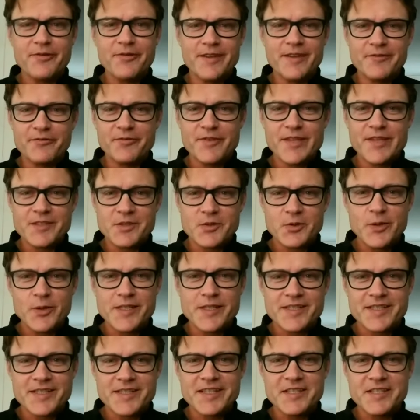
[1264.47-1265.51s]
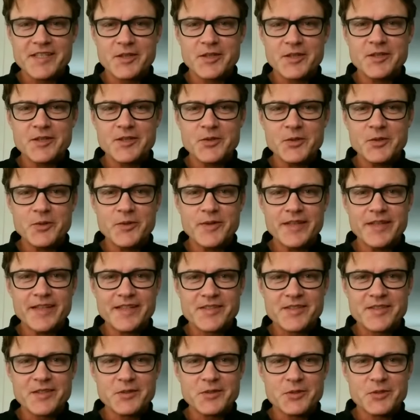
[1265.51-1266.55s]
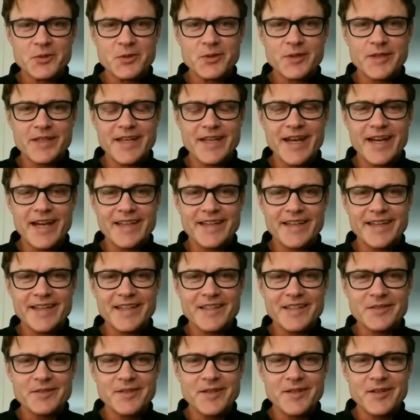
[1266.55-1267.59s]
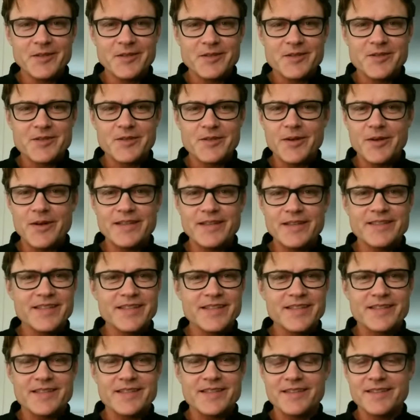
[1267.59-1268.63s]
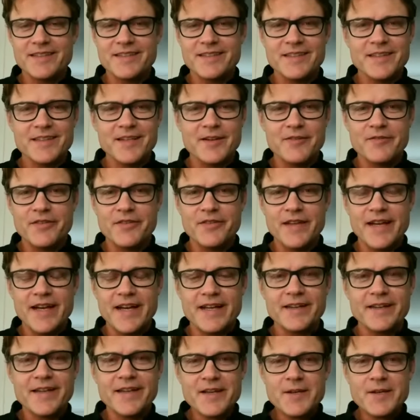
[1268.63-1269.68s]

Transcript: if these Christians can do this, then surely I can also. I just love that.